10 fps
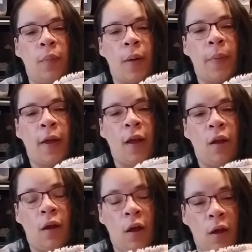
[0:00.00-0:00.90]
by
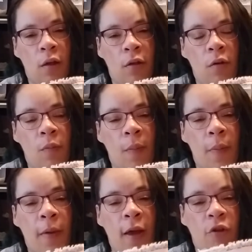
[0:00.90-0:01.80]

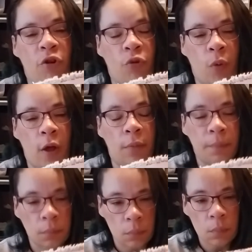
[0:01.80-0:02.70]
by page as well.
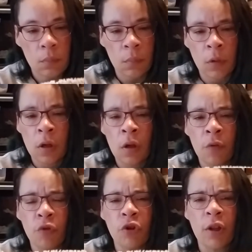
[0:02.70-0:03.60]

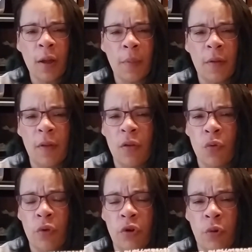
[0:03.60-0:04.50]
Fortunately, I believe these
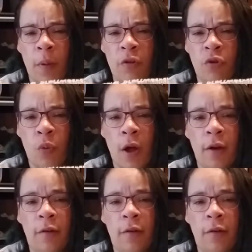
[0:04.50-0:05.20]
are only 2 pages wide,